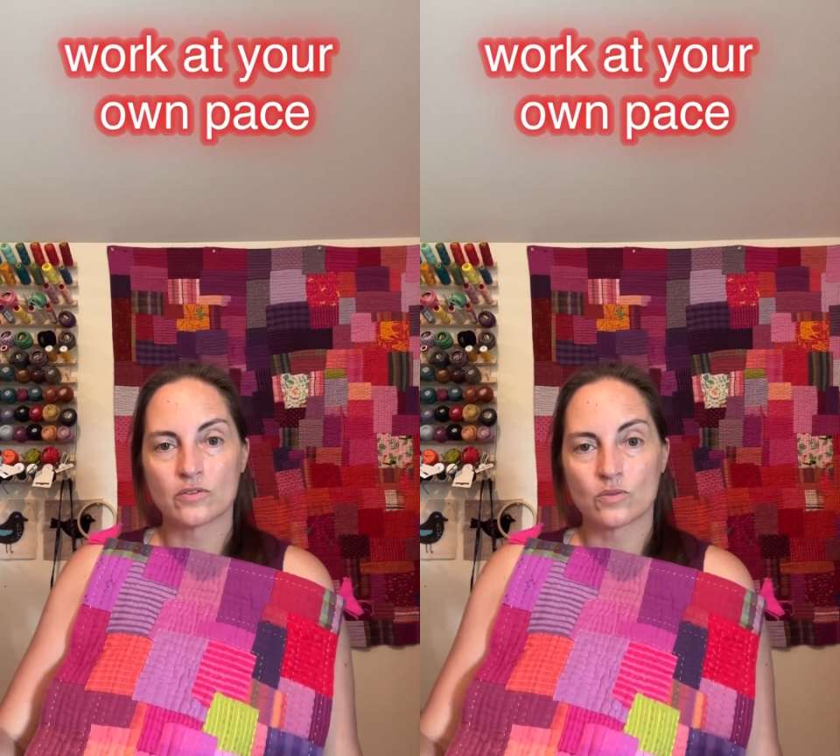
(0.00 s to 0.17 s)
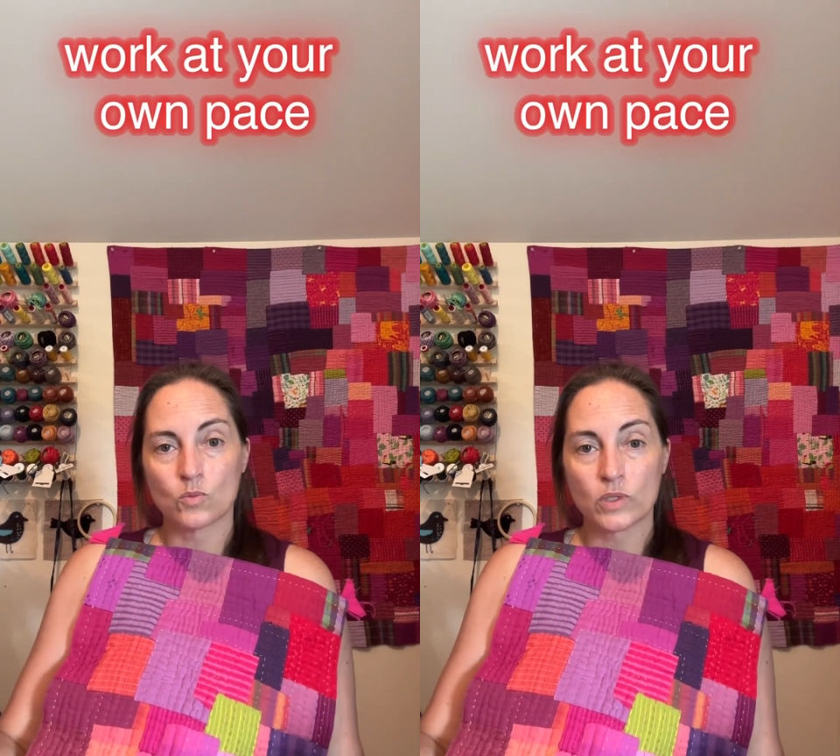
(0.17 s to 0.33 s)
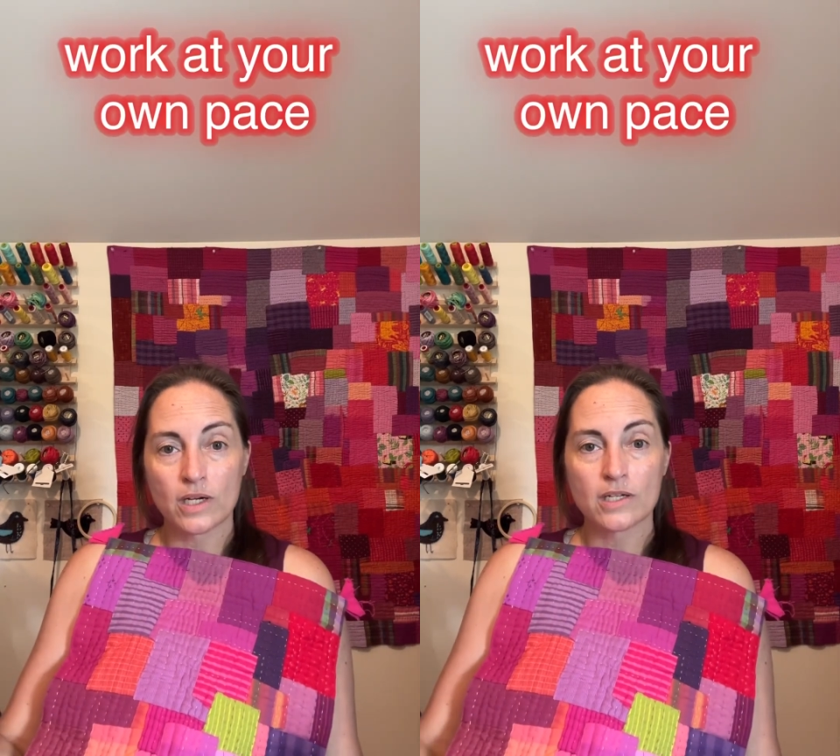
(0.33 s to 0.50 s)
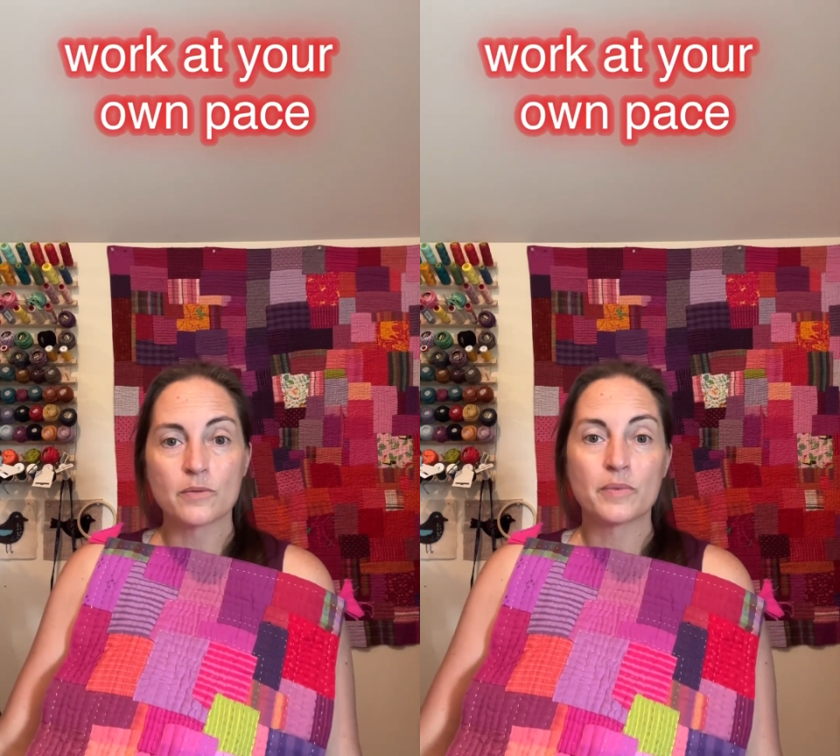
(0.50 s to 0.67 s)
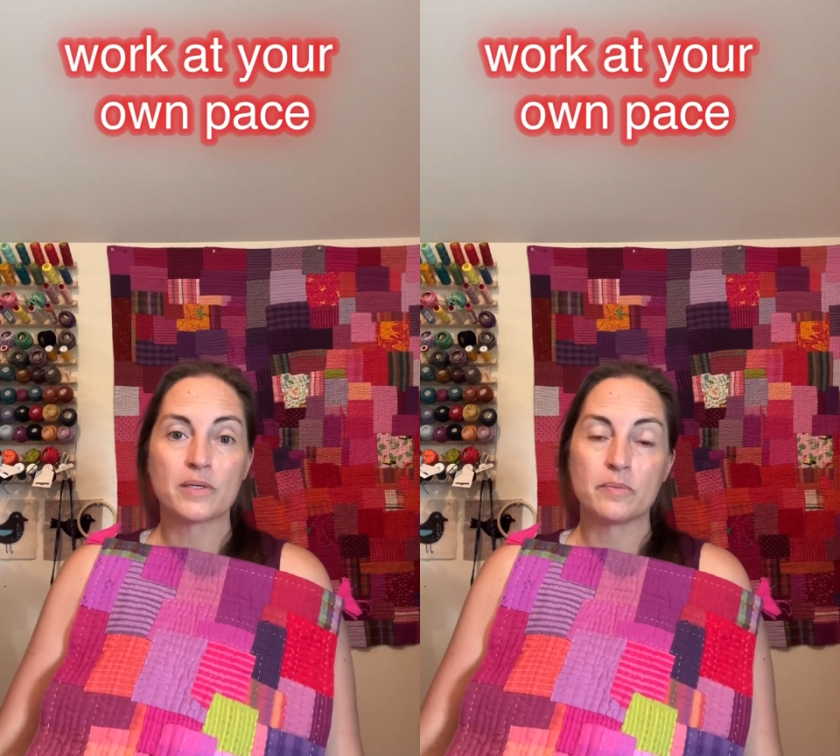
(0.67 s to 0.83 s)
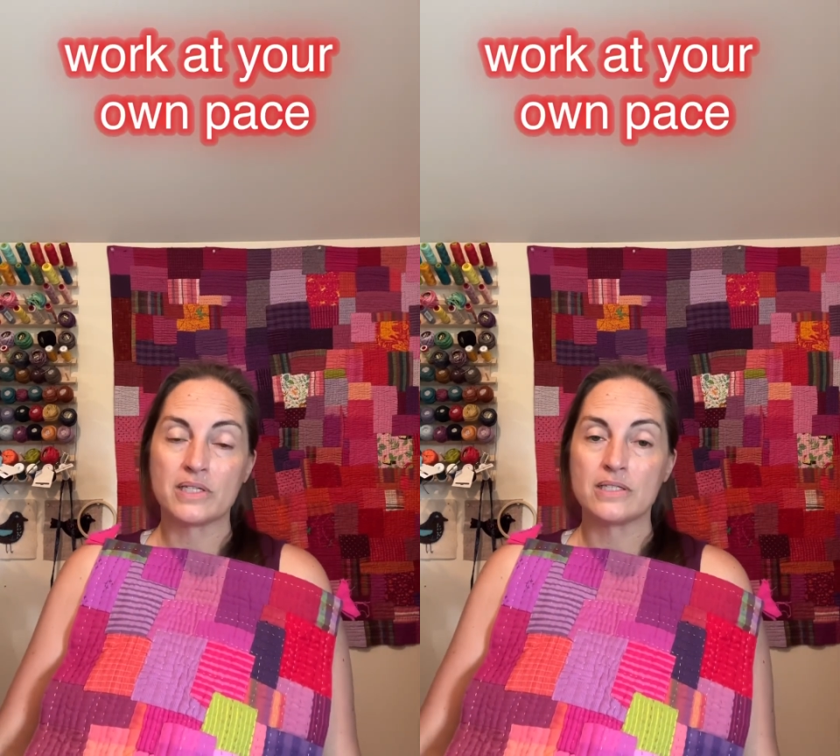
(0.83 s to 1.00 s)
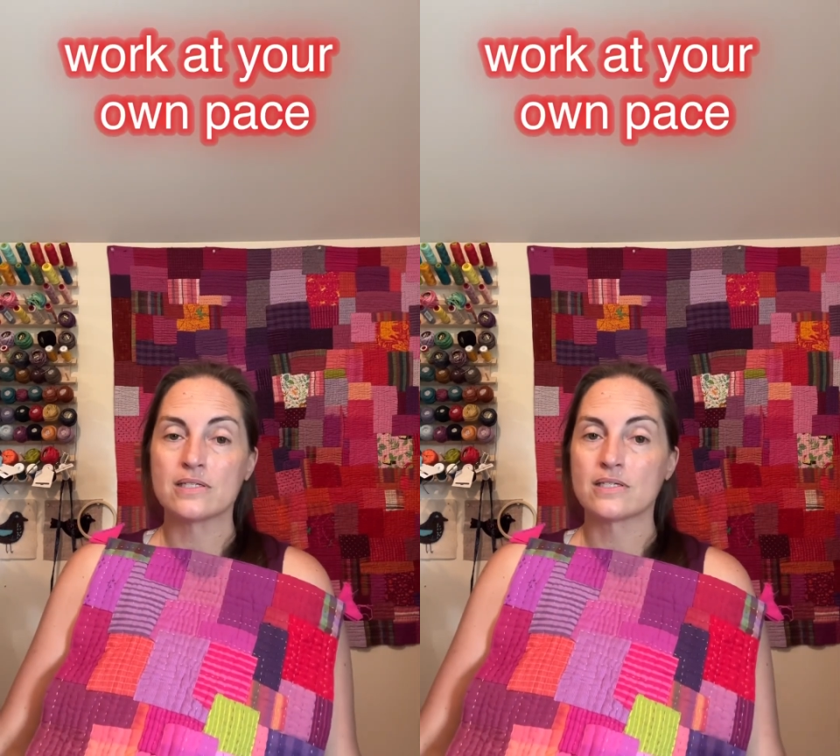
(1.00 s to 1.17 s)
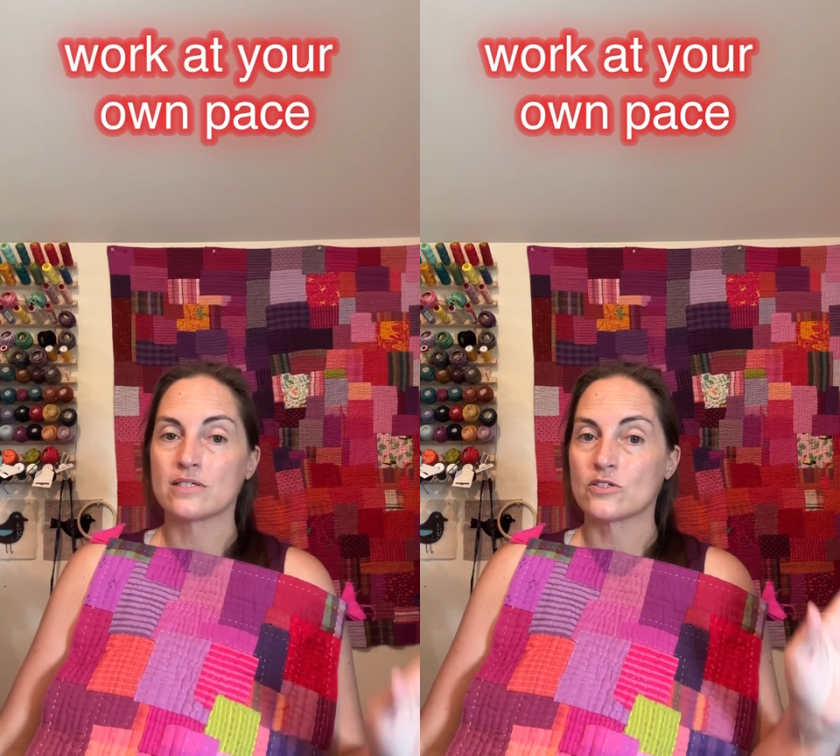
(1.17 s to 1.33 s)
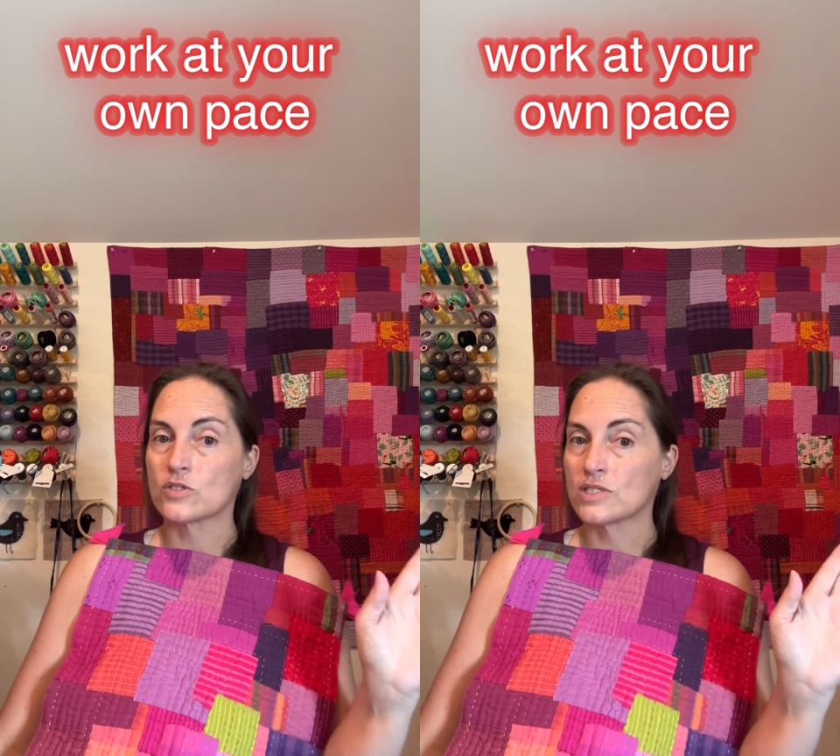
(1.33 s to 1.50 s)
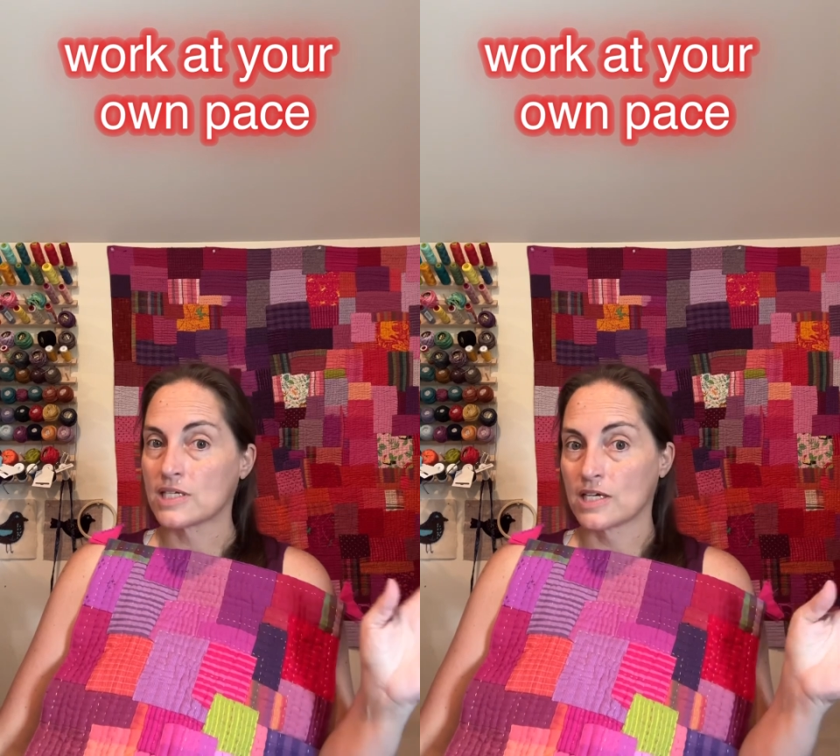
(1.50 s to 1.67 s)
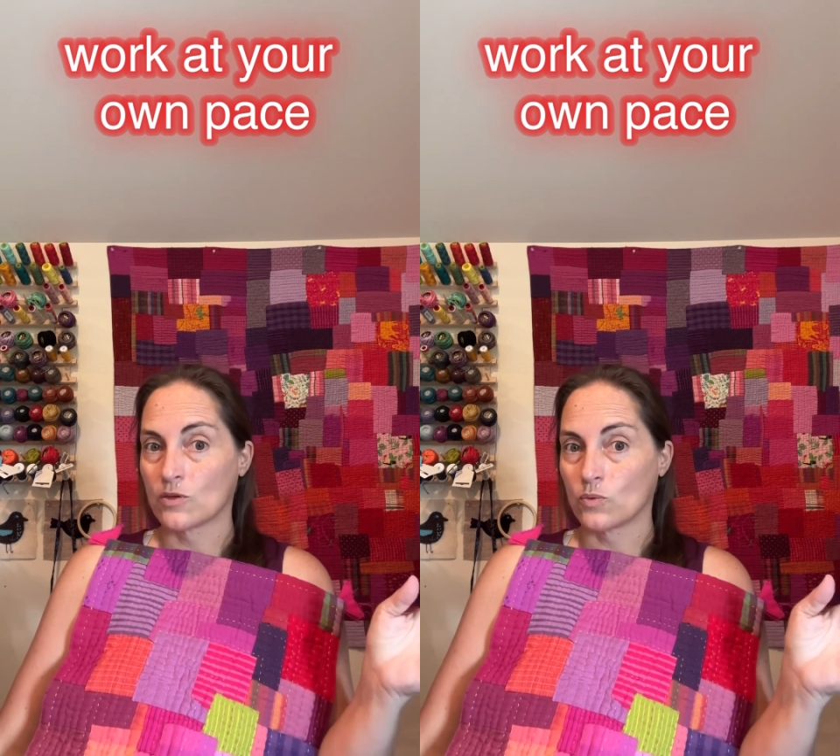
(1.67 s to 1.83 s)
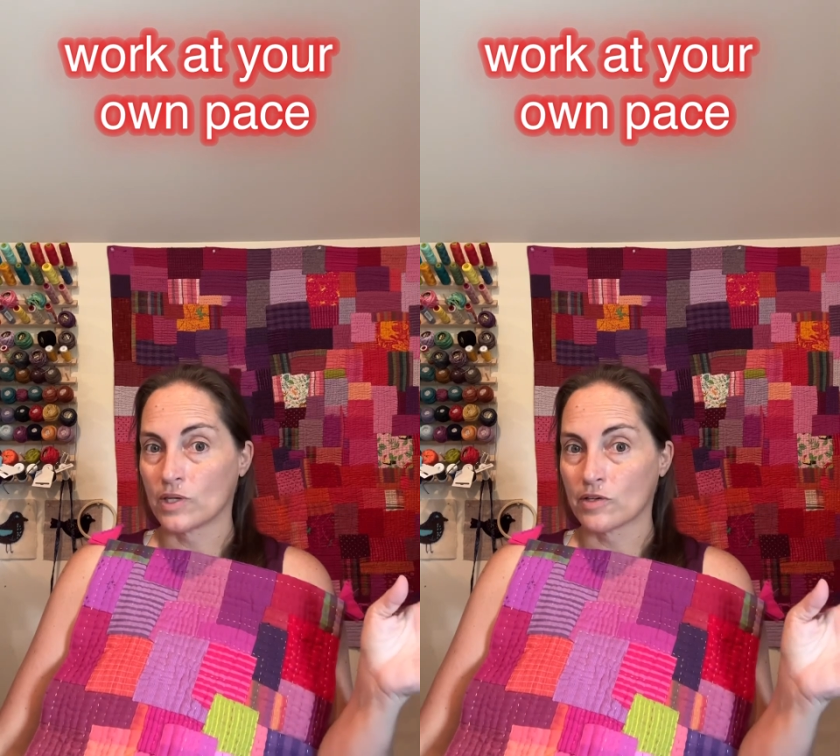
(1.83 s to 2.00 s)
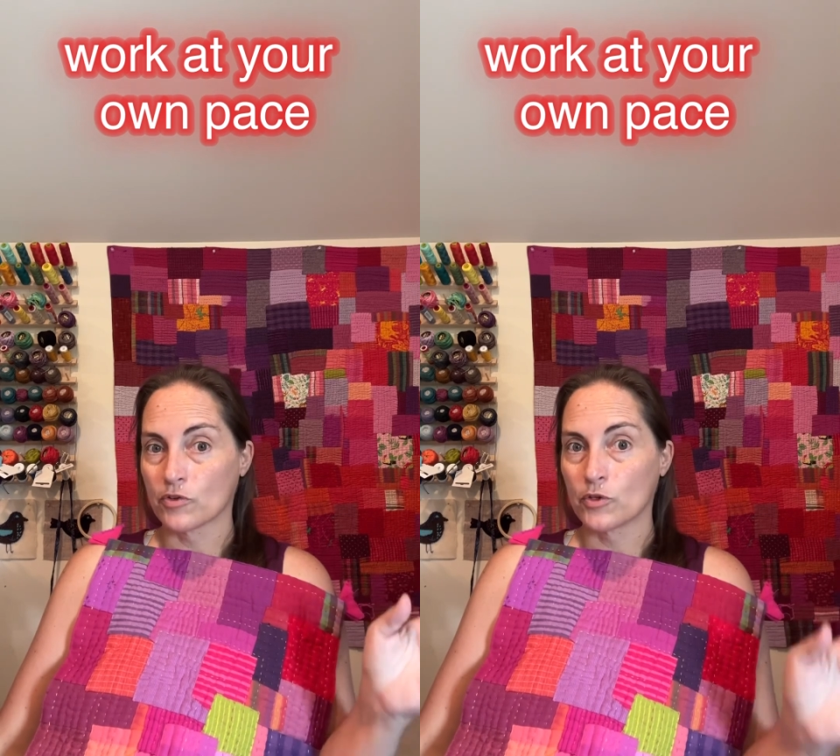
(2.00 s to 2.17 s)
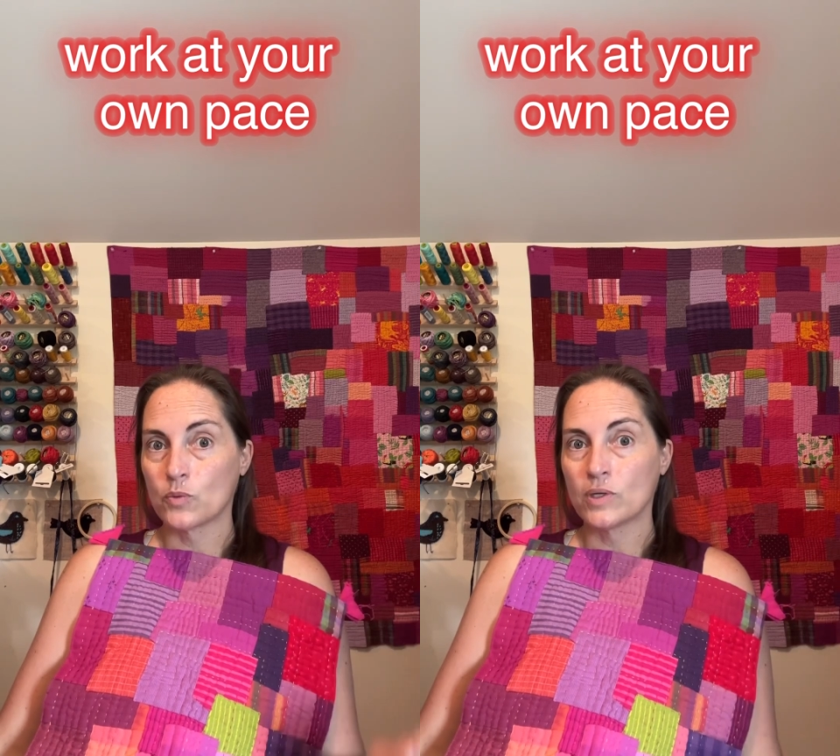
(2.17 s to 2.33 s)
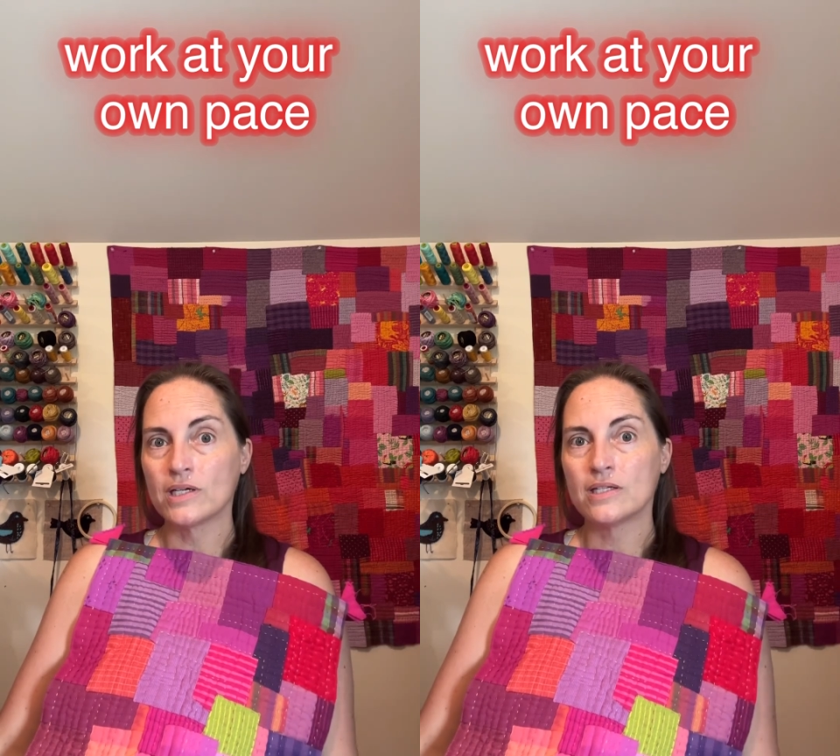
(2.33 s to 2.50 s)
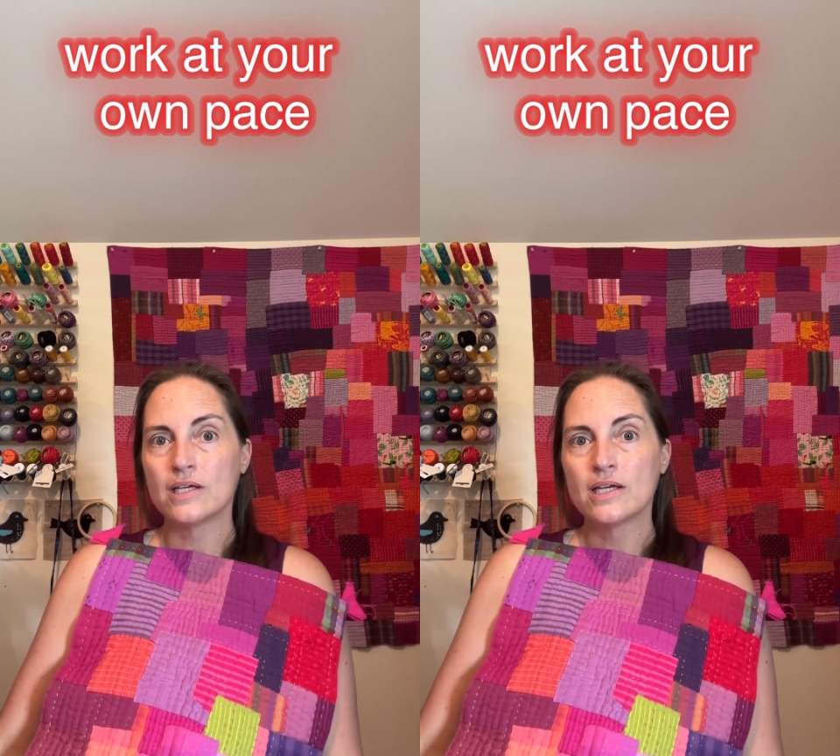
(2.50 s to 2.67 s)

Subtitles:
What On Demand means is you can take it whenever you want.